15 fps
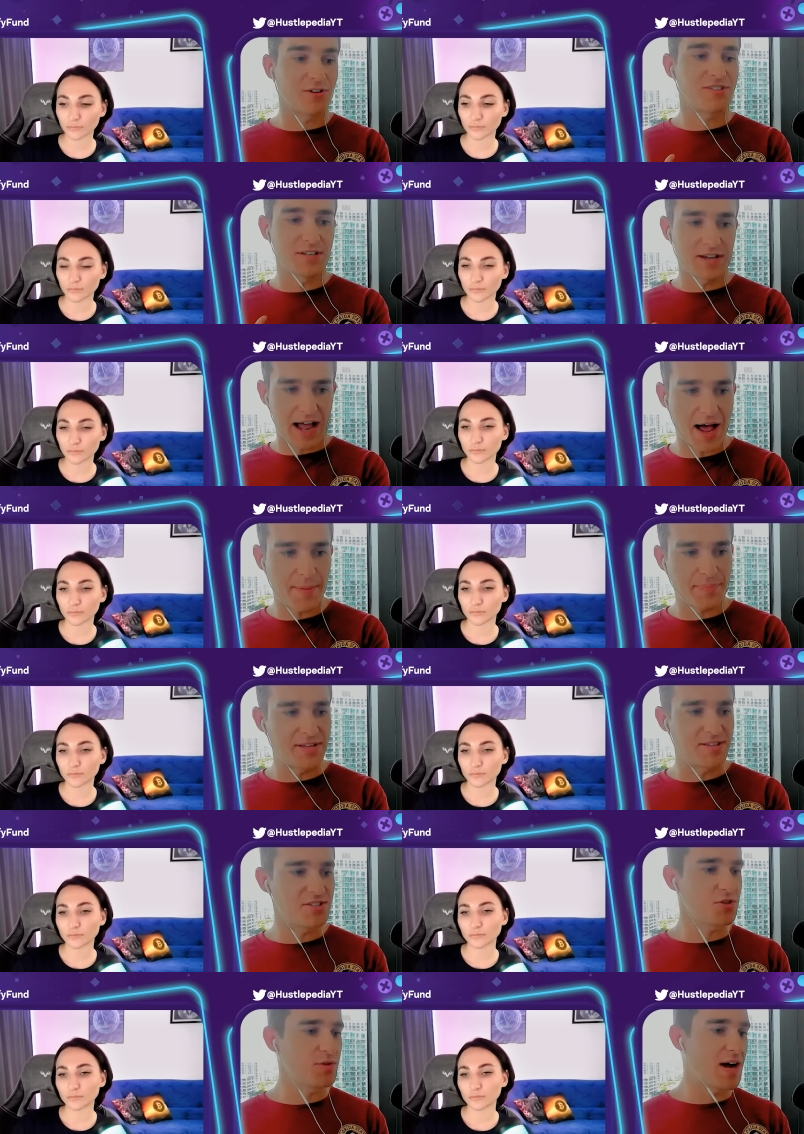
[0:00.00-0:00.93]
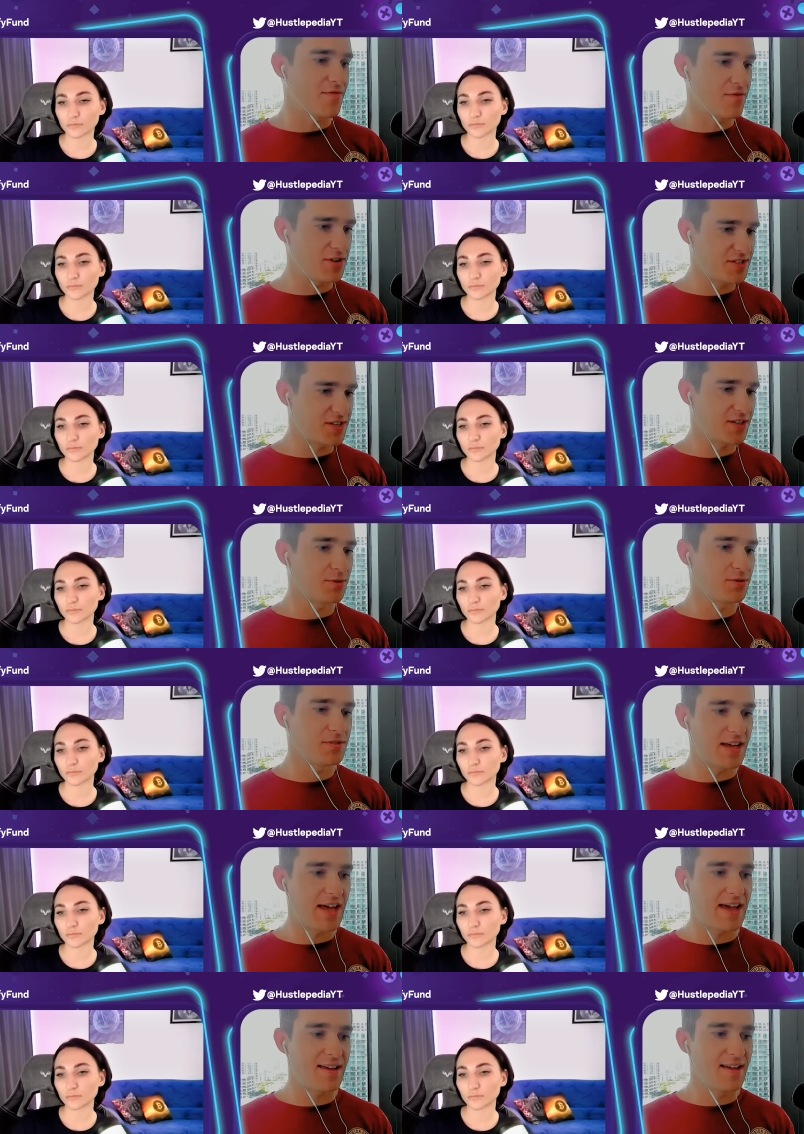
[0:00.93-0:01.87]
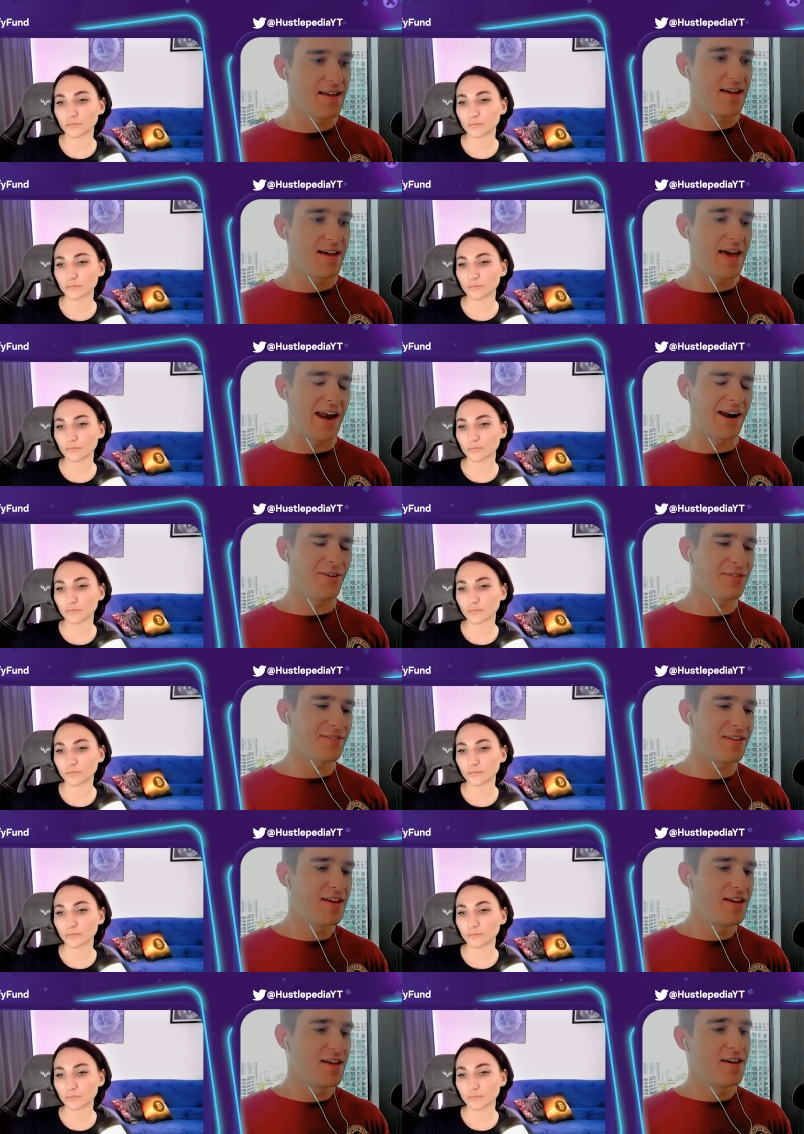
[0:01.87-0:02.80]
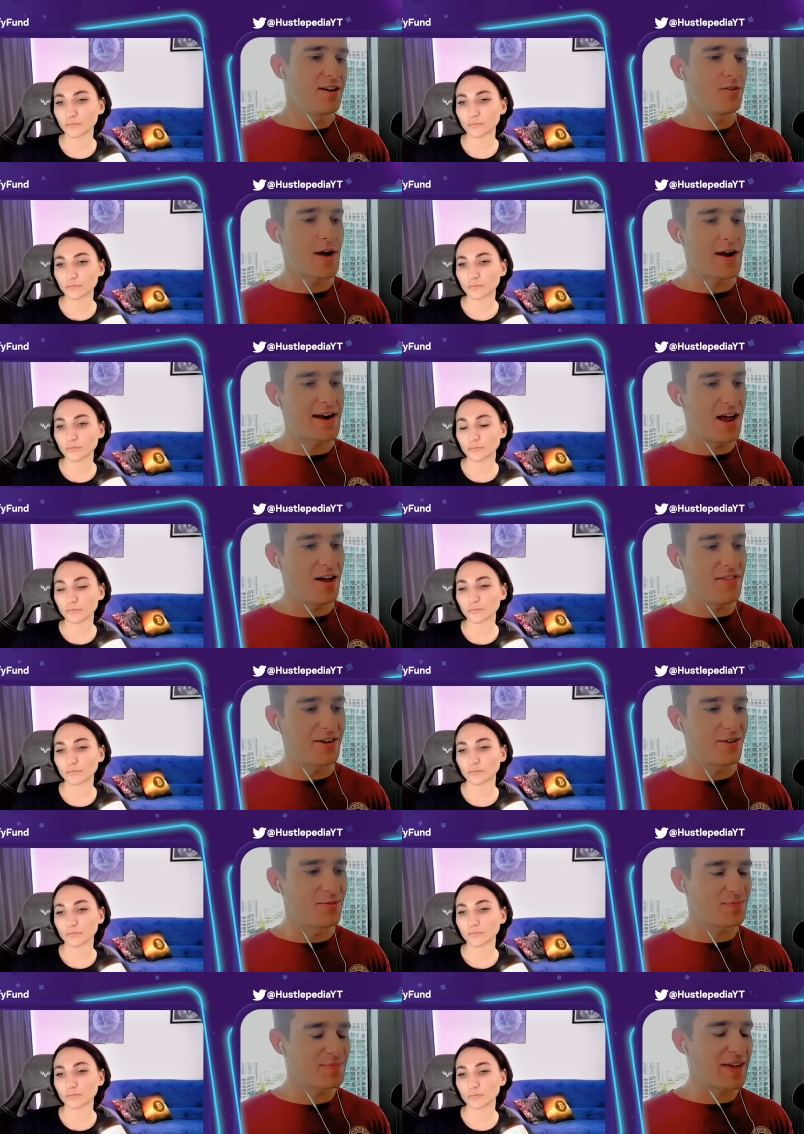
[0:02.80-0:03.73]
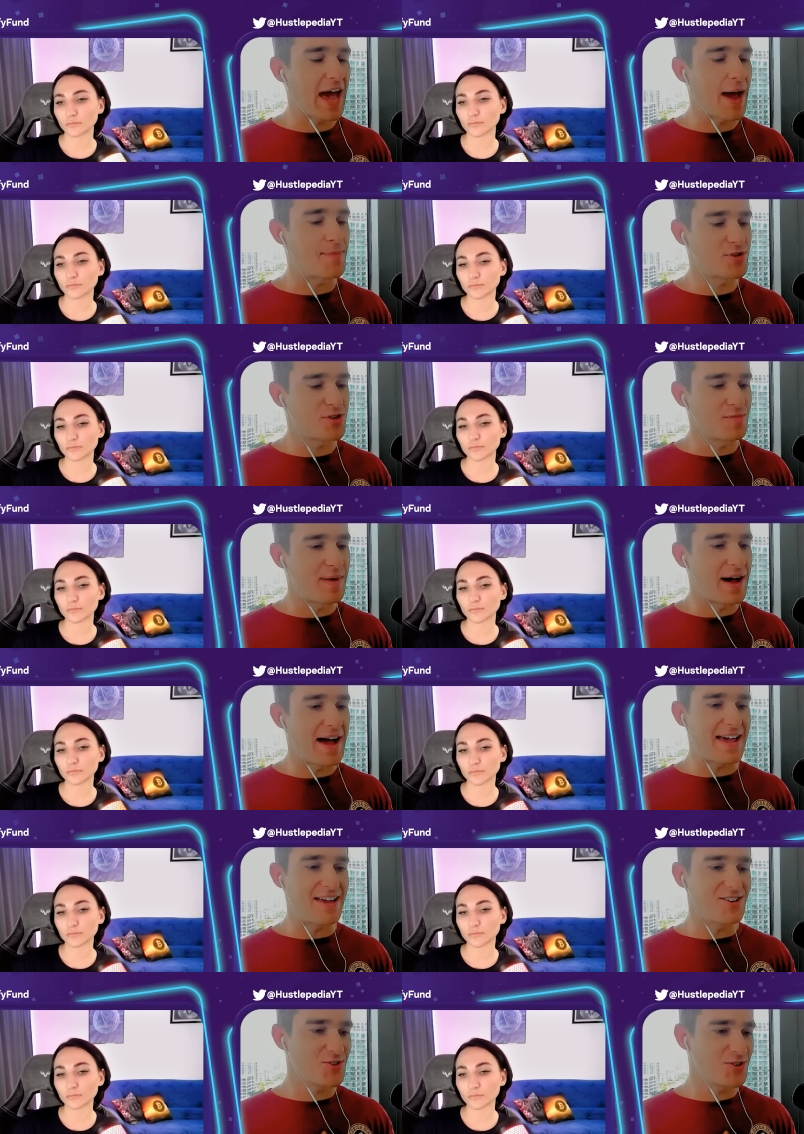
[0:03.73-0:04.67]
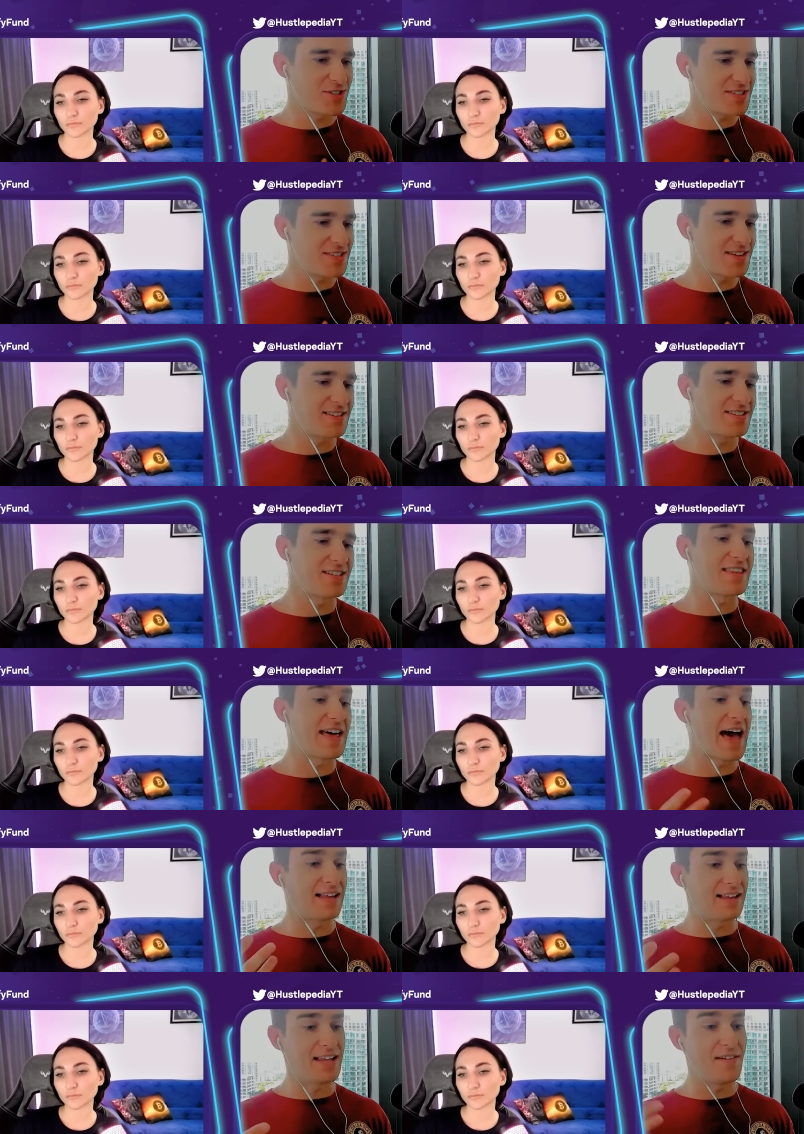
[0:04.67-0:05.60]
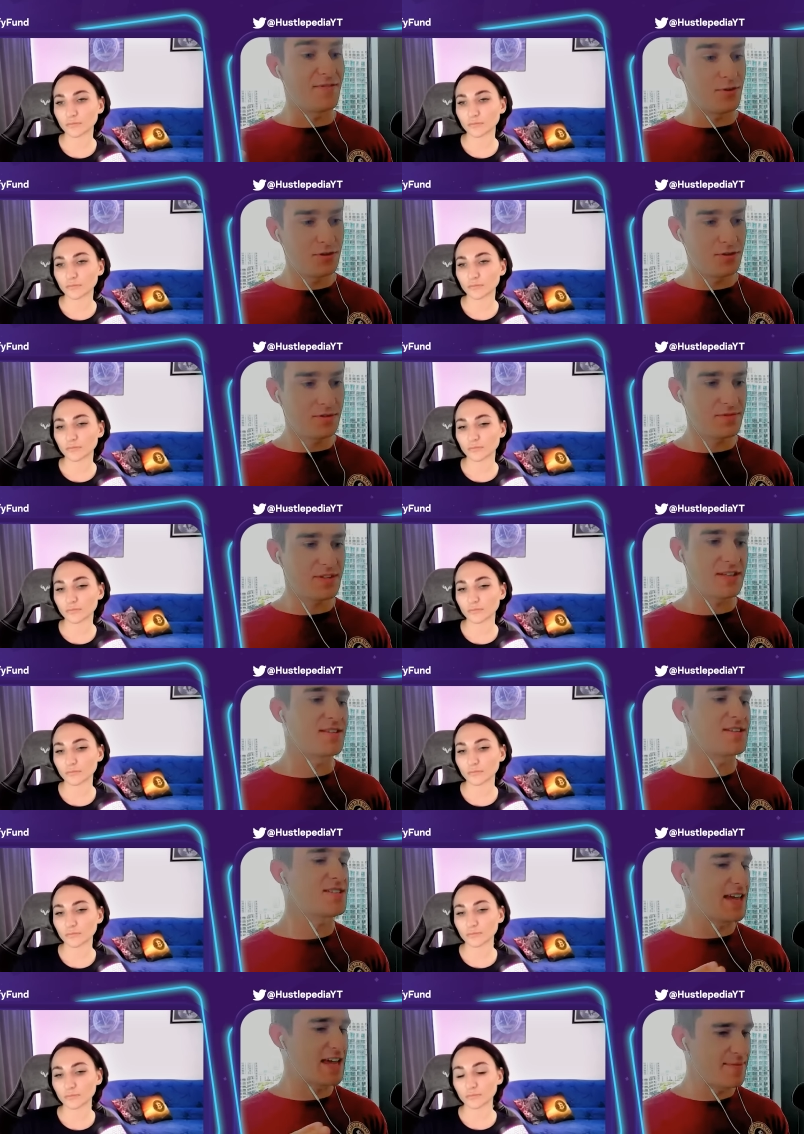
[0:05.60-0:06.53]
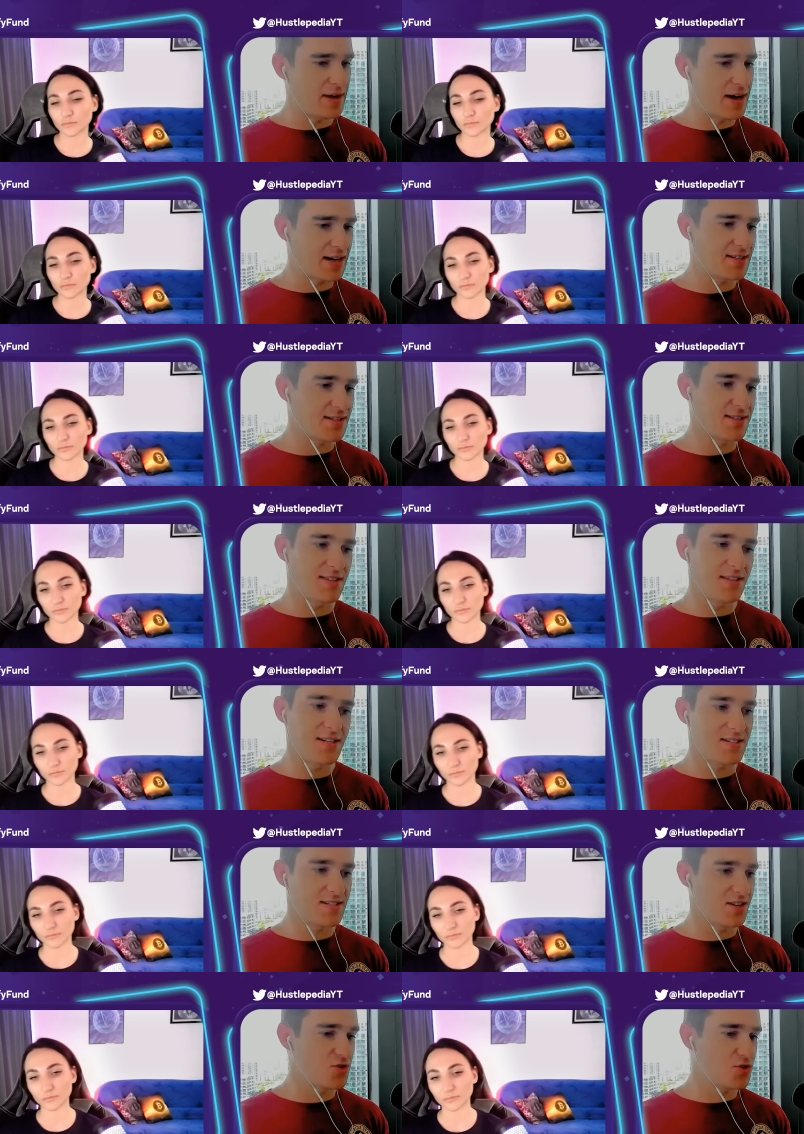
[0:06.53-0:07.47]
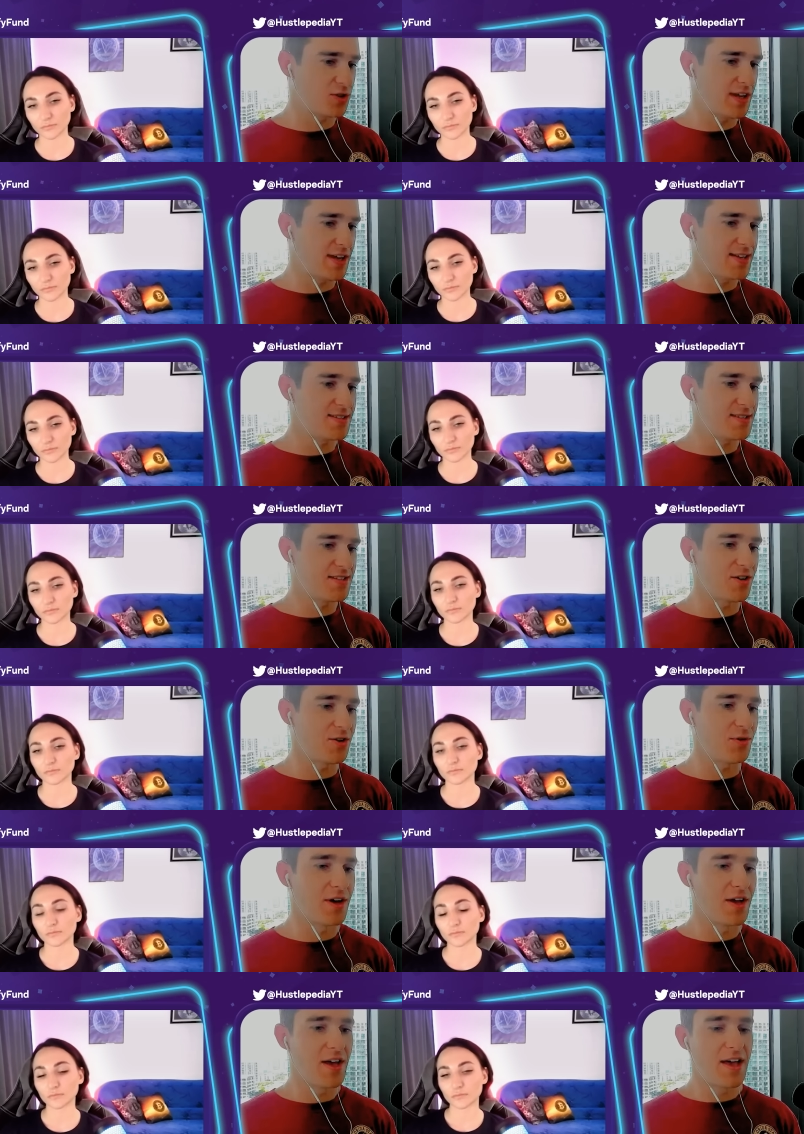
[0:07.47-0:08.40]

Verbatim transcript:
Speaker 1: to hop into every single day and i don't right now they don't capture my interest to that level the, the sandboxes and the decentralands so